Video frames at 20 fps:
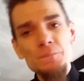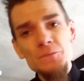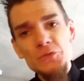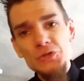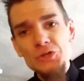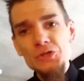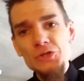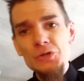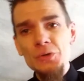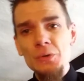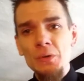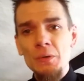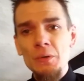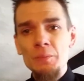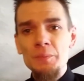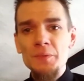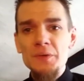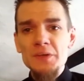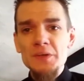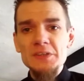Sure,
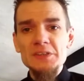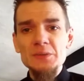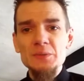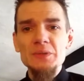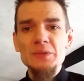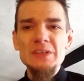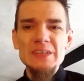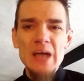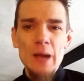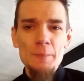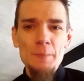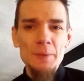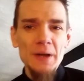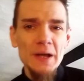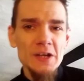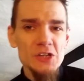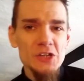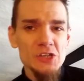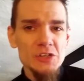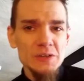but the still
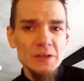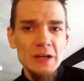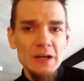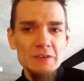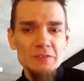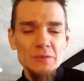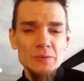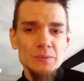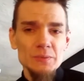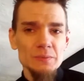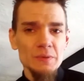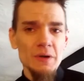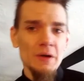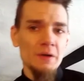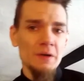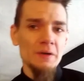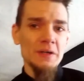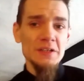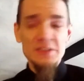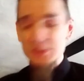contamination level
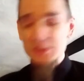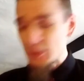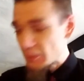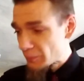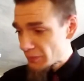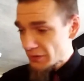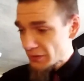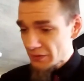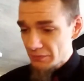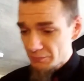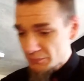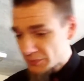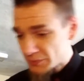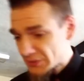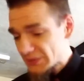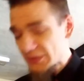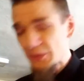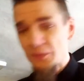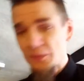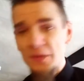is going to be
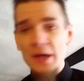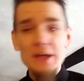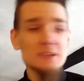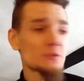still there.